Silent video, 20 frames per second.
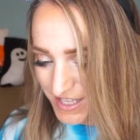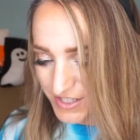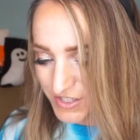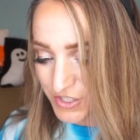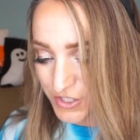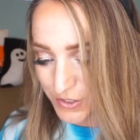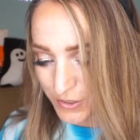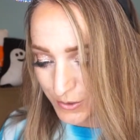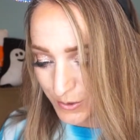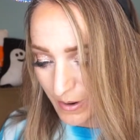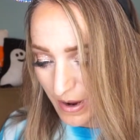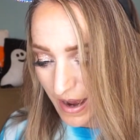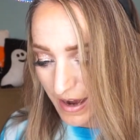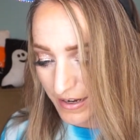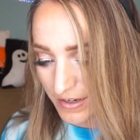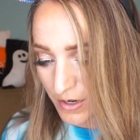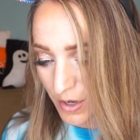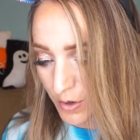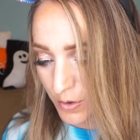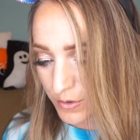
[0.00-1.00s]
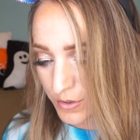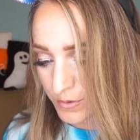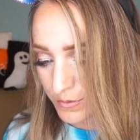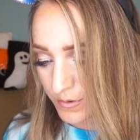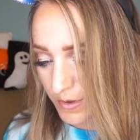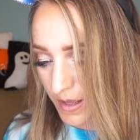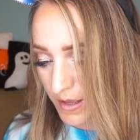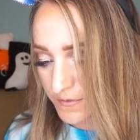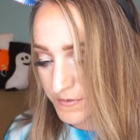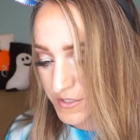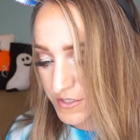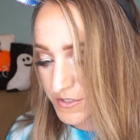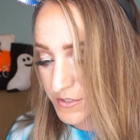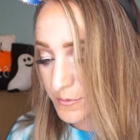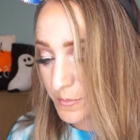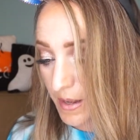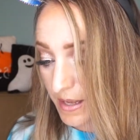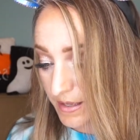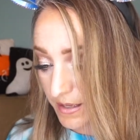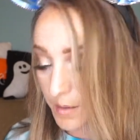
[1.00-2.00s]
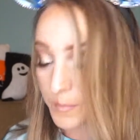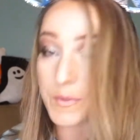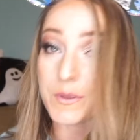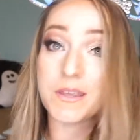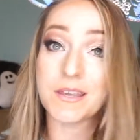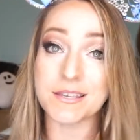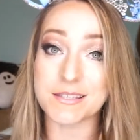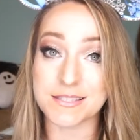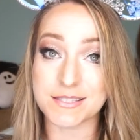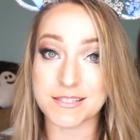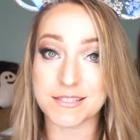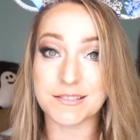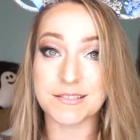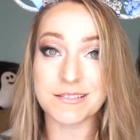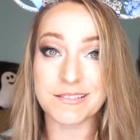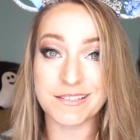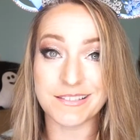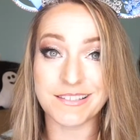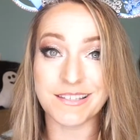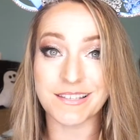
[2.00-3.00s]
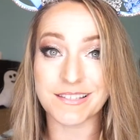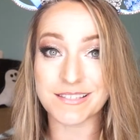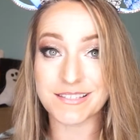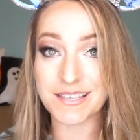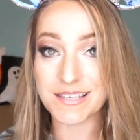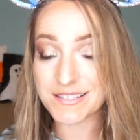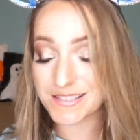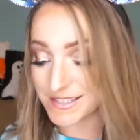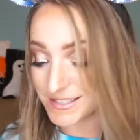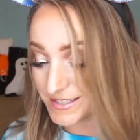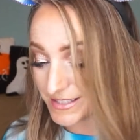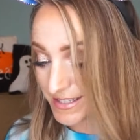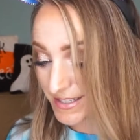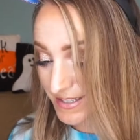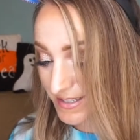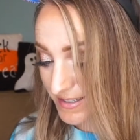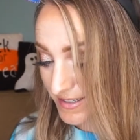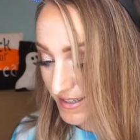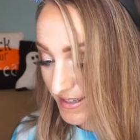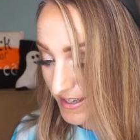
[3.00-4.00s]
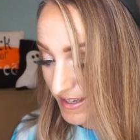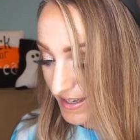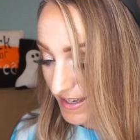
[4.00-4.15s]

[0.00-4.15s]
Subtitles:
Two, I know you love to do makeup. Yes, yes, yes, indeed.